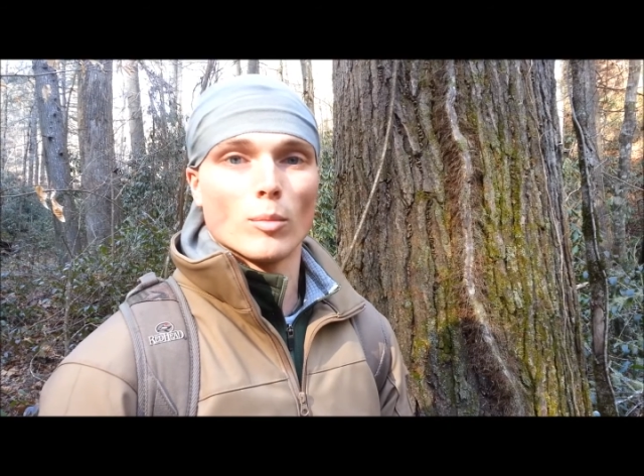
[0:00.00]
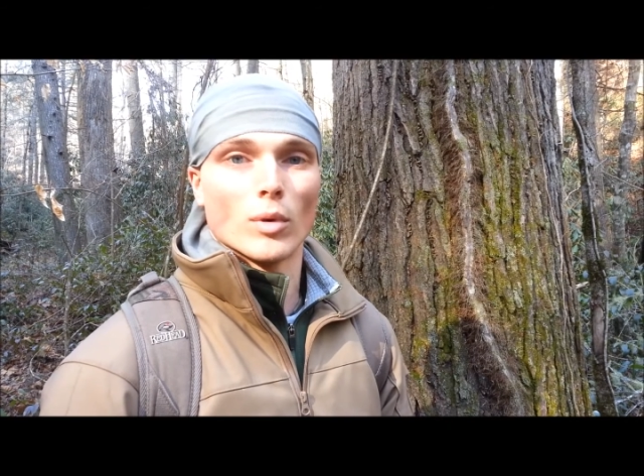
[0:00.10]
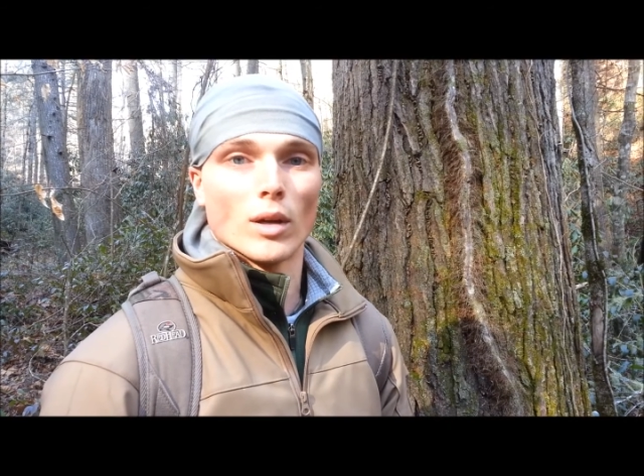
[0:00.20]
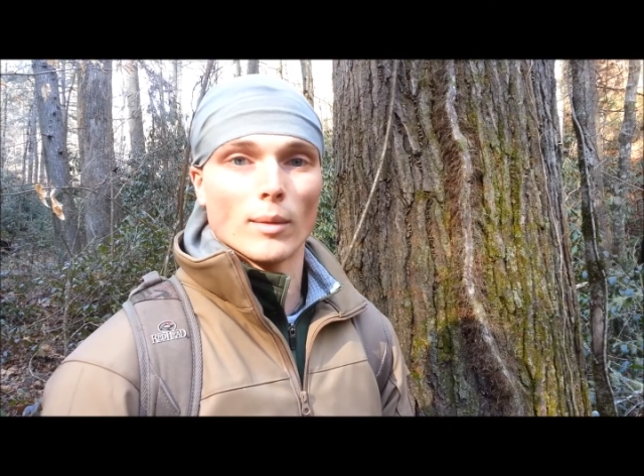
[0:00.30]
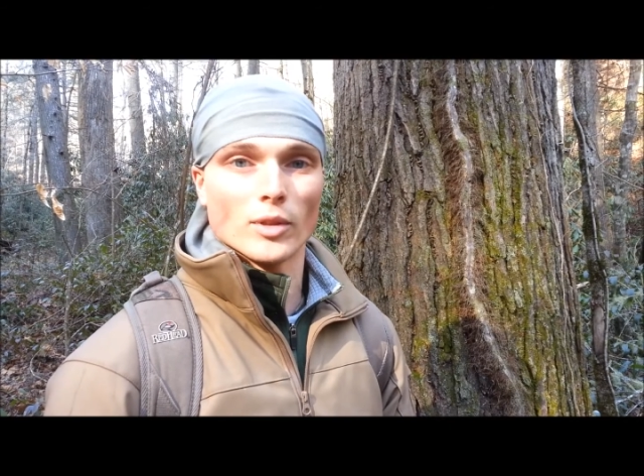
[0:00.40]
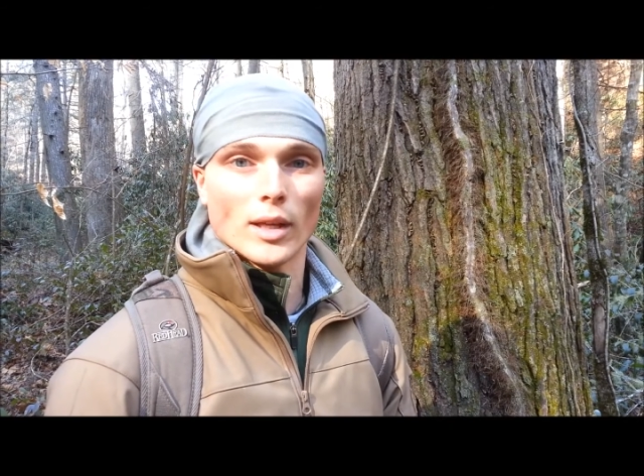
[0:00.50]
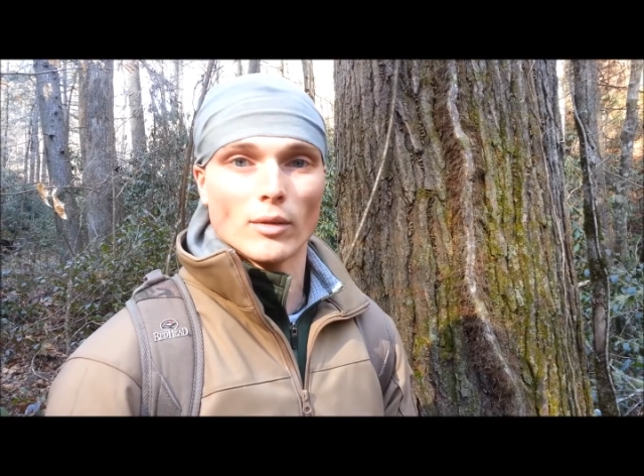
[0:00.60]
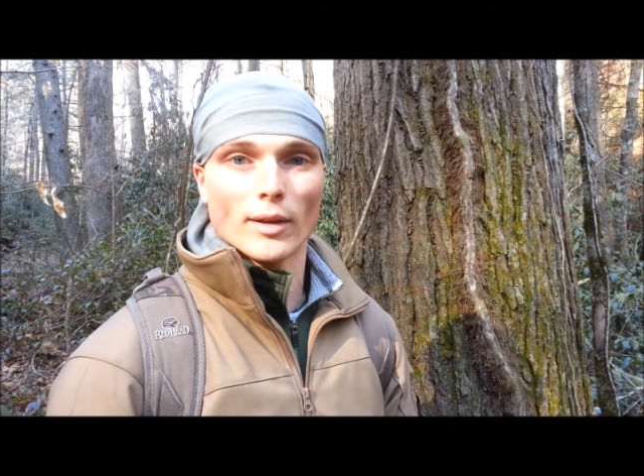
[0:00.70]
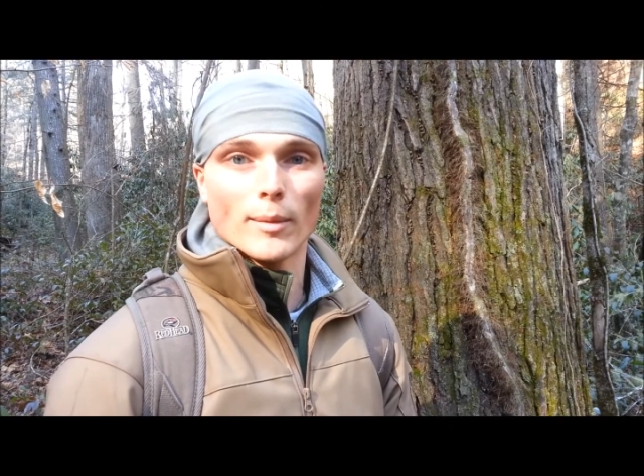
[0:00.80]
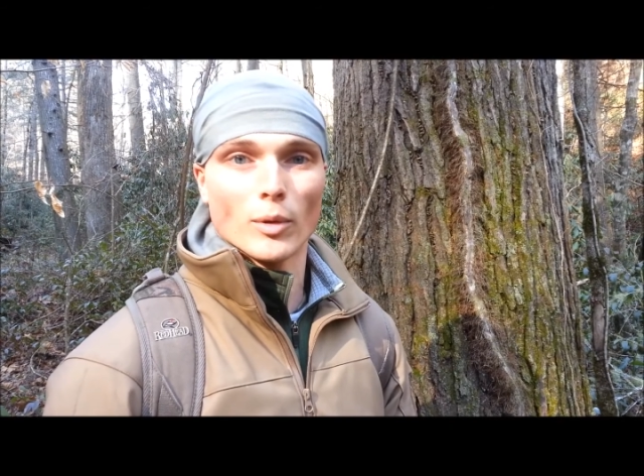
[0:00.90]
But I'm
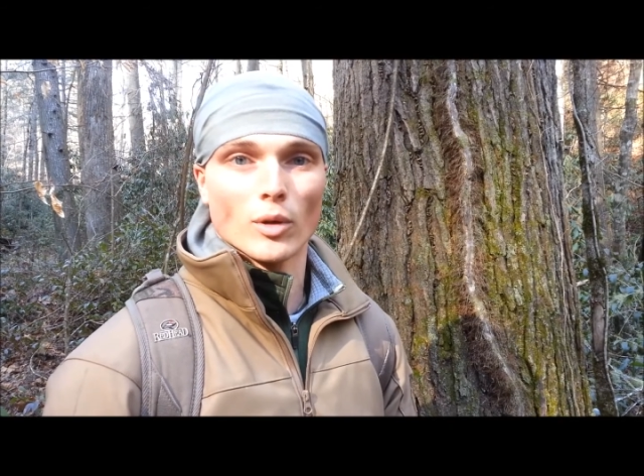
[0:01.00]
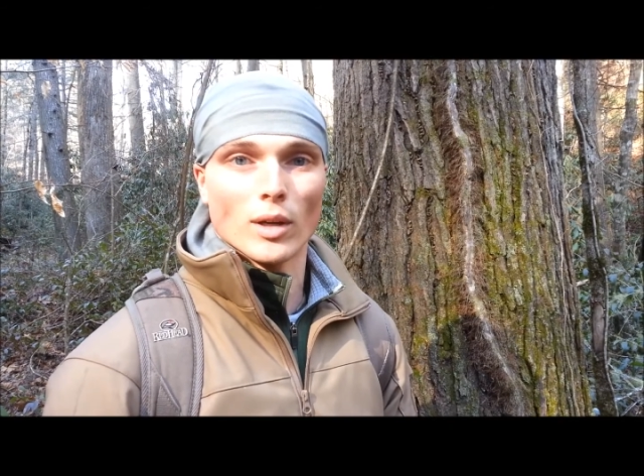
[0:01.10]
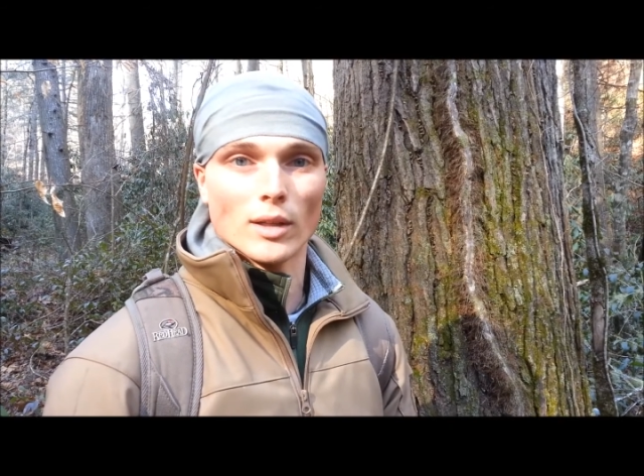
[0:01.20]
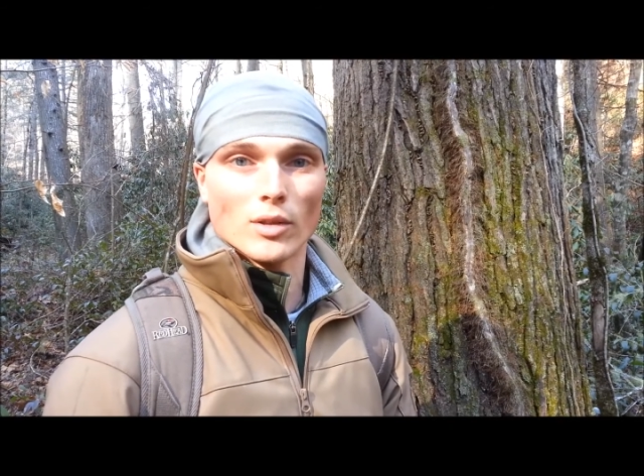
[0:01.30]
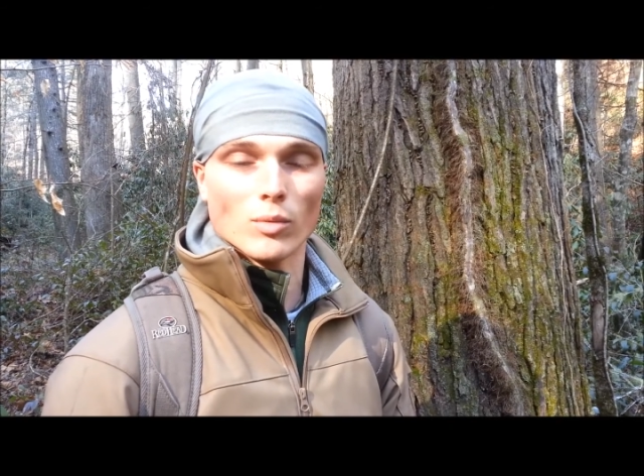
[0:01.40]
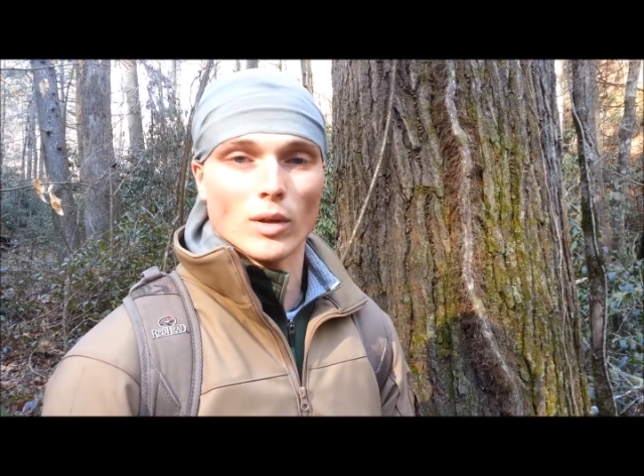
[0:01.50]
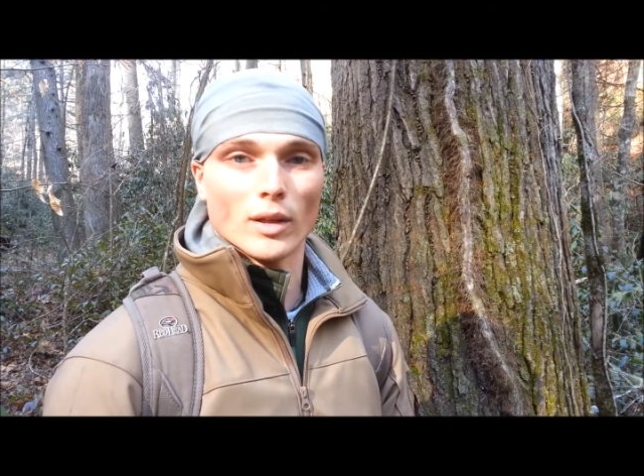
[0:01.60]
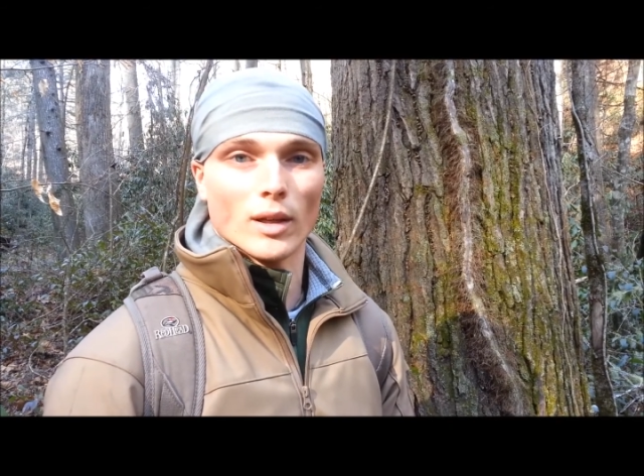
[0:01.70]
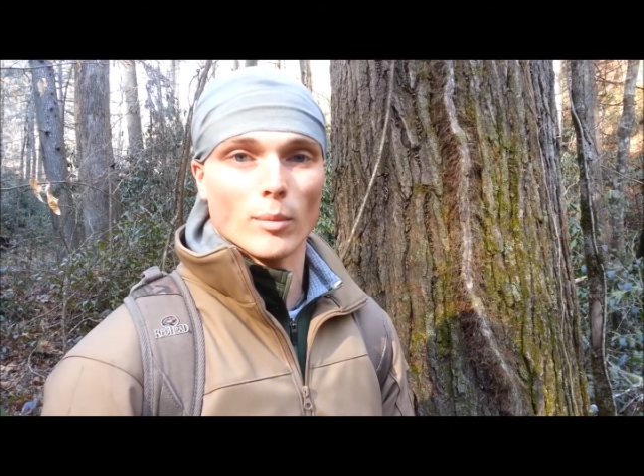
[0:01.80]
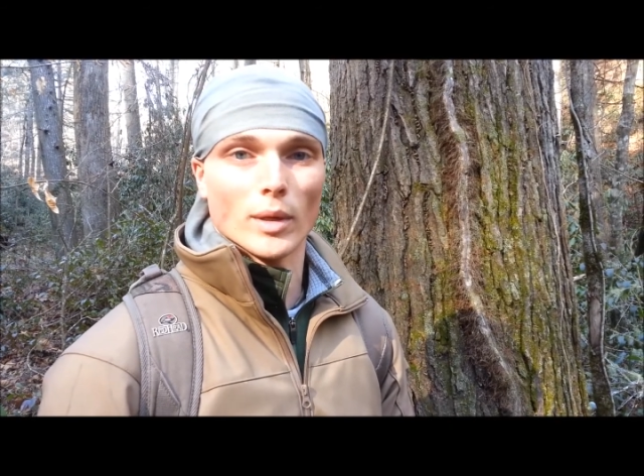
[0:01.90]
Tyler Rambo. I just
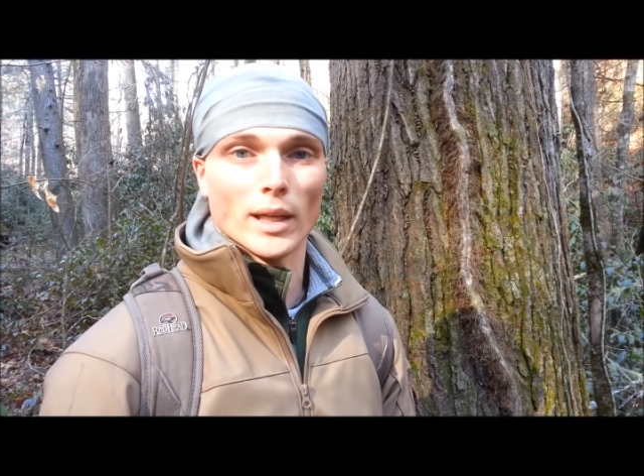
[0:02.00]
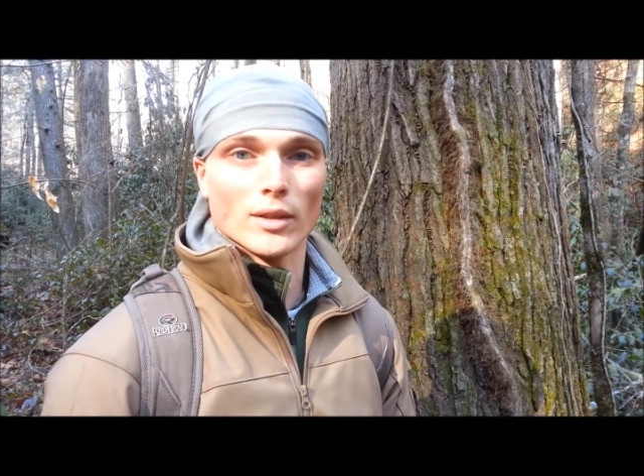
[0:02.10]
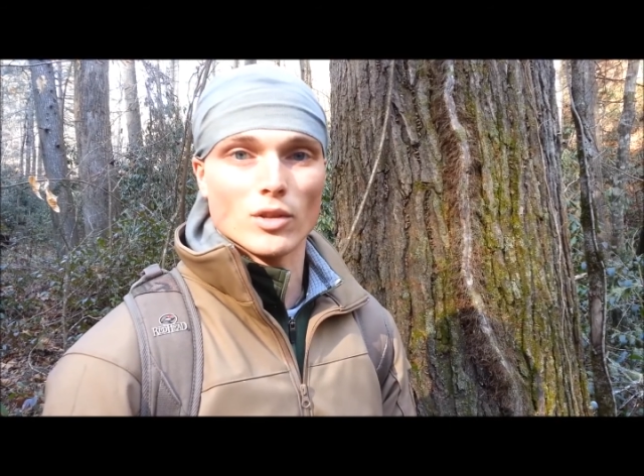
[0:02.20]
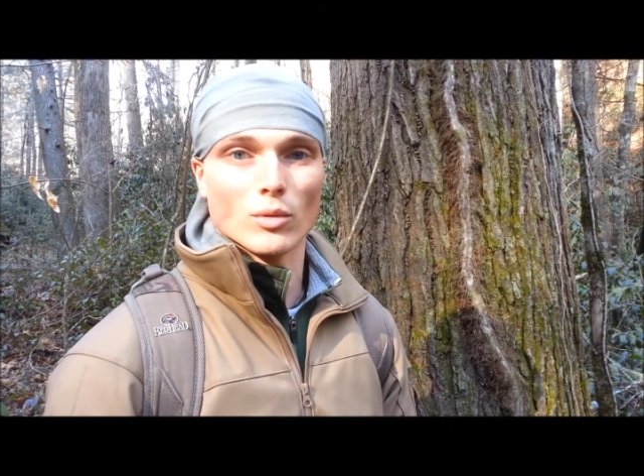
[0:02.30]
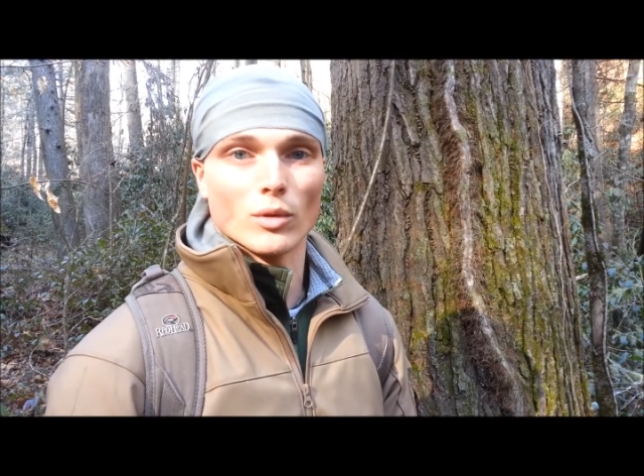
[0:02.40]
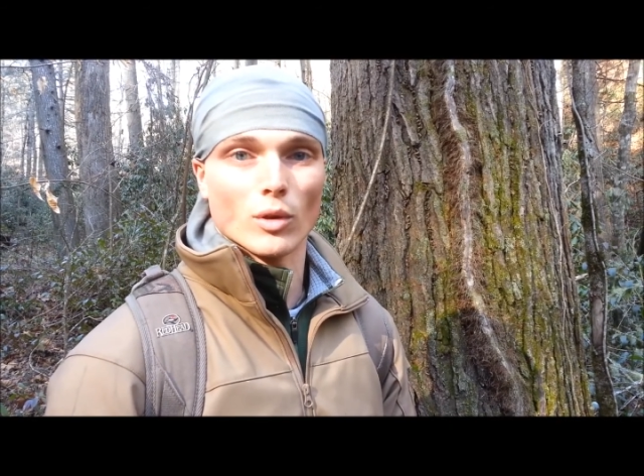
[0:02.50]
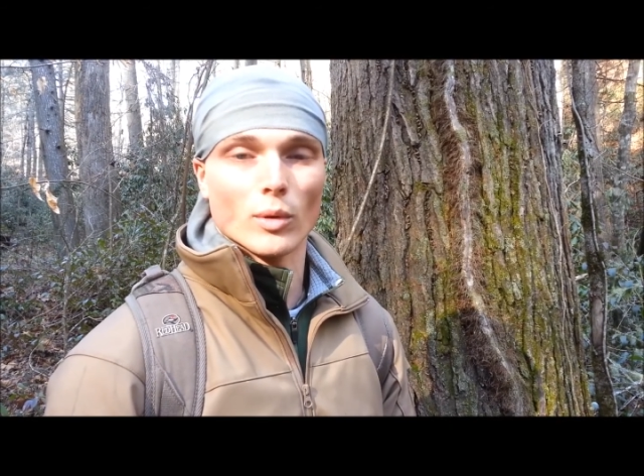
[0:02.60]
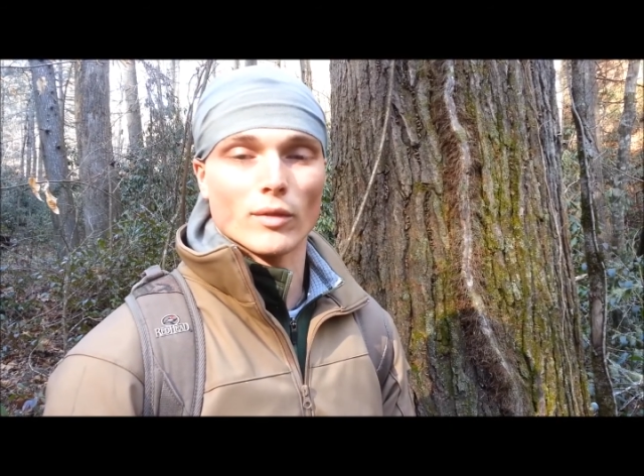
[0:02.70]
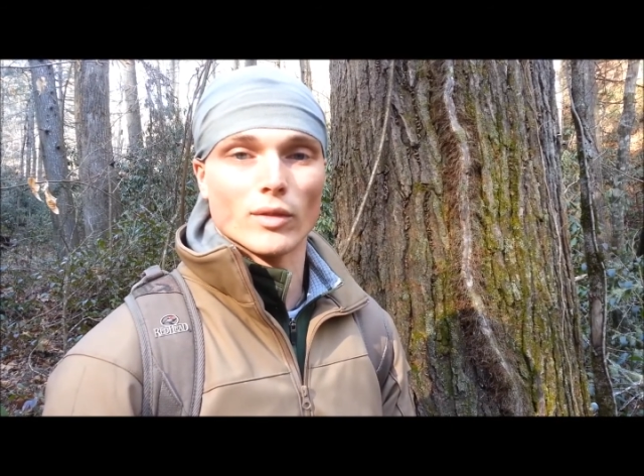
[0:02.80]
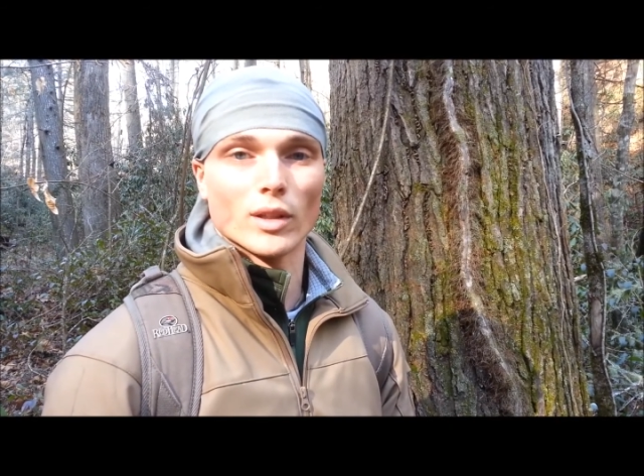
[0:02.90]
wanted to come back at you with a
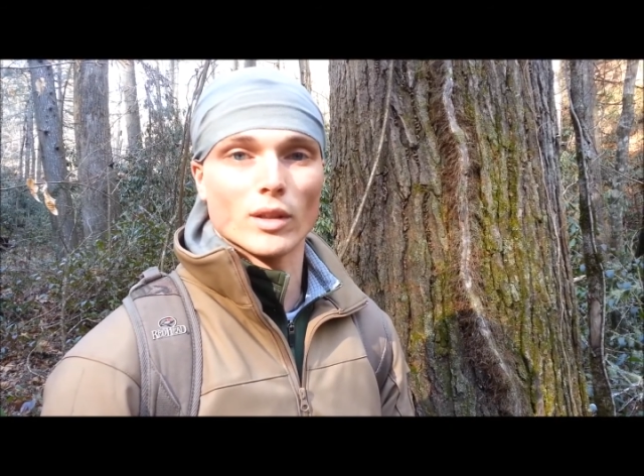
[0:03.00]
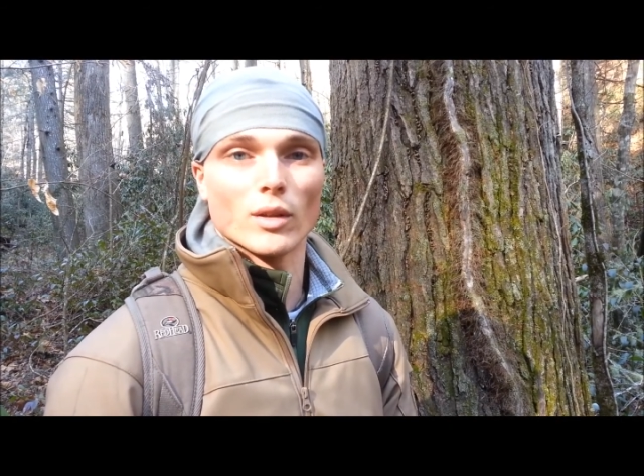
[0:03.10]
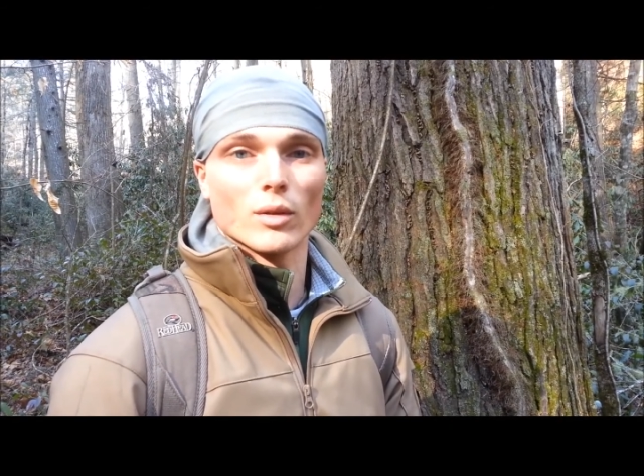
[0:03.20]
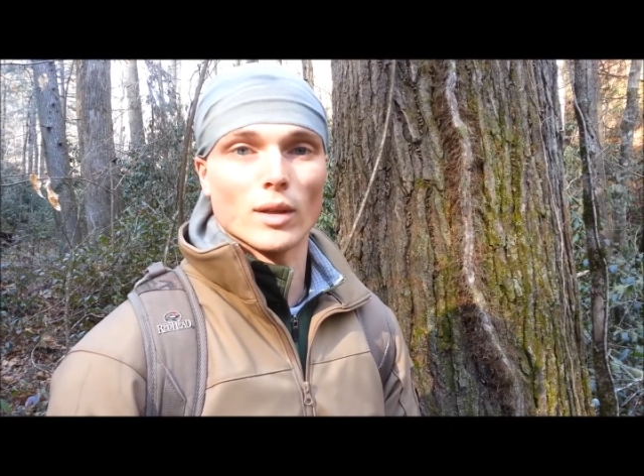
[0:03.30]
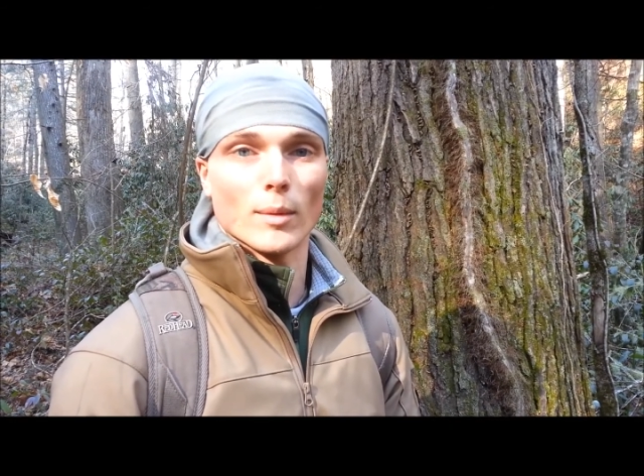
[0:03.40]
quick video.